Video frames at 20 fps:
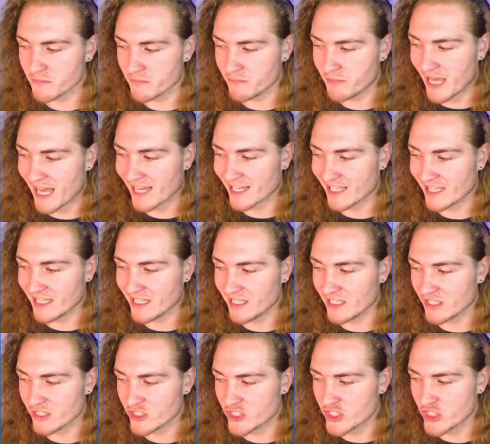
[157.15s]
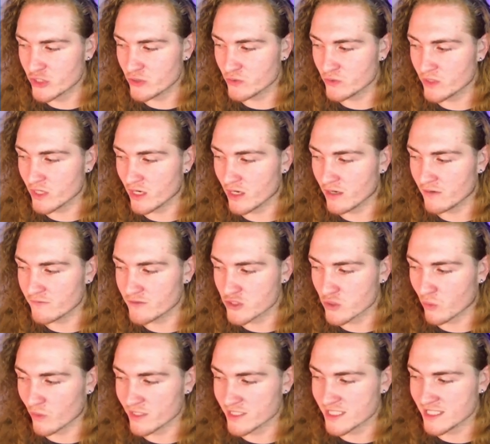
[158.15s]
back in June of
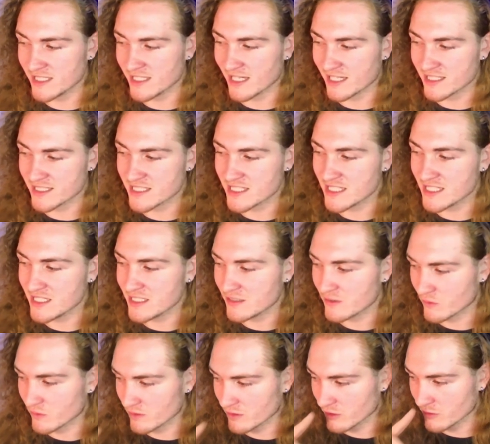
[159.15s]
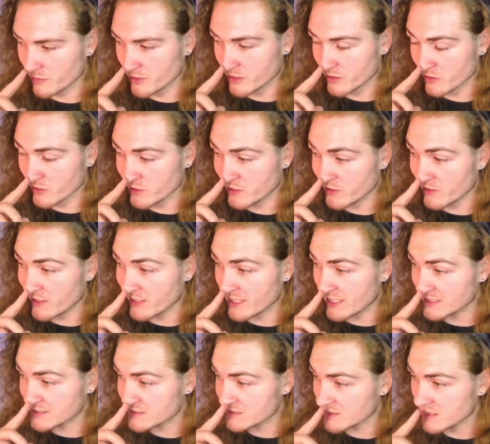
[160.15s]
twenty nineteen, or a little bit earlier, I
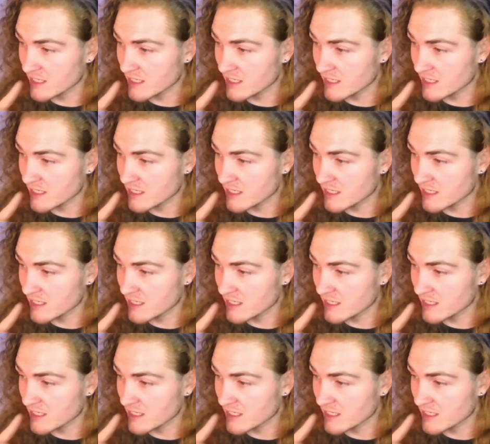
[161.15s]
guess,